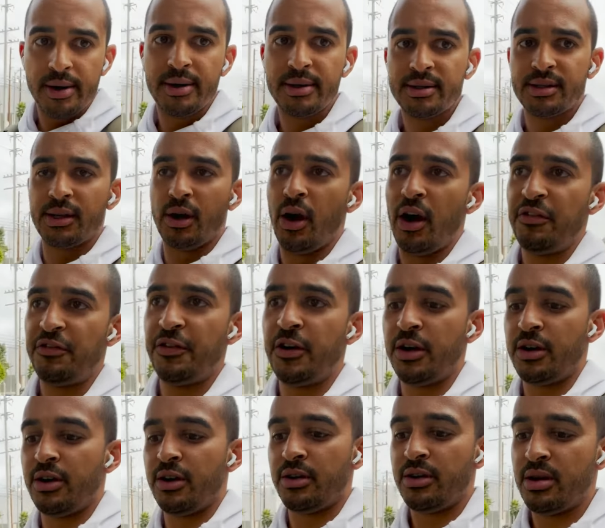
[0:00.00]
So I
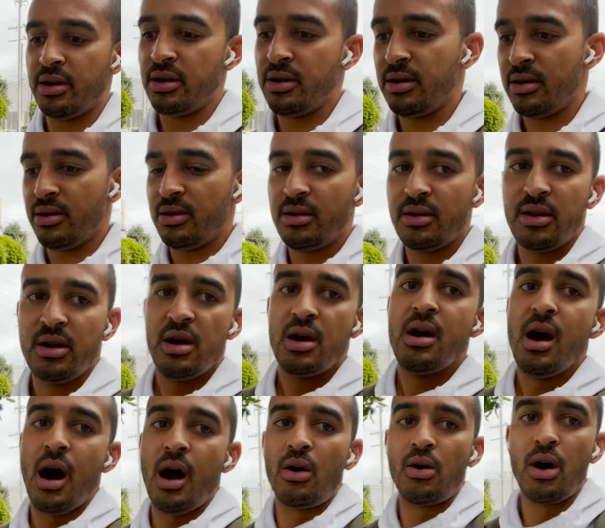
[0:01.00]
figured
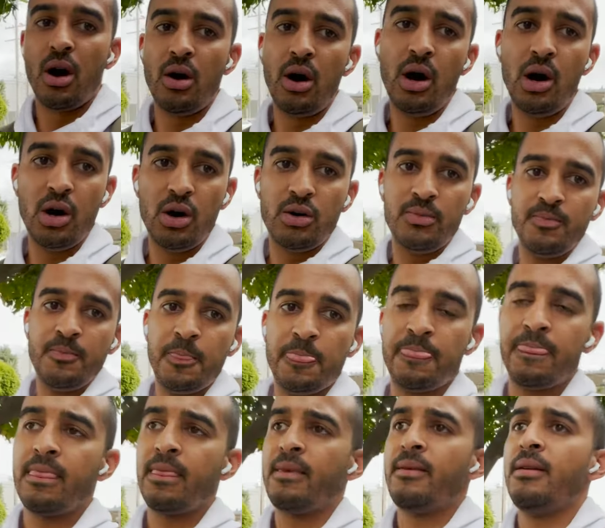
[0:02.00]
I'll go home,
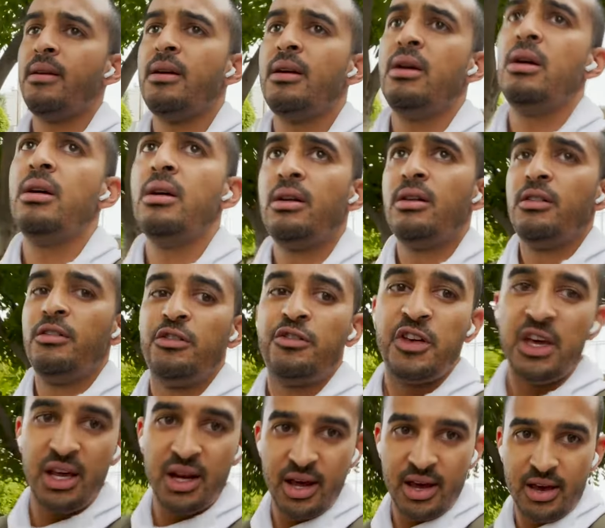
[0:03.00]

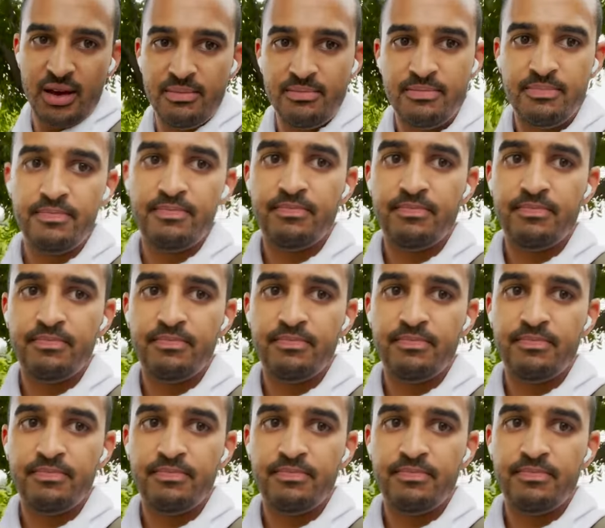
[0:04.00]
feed him,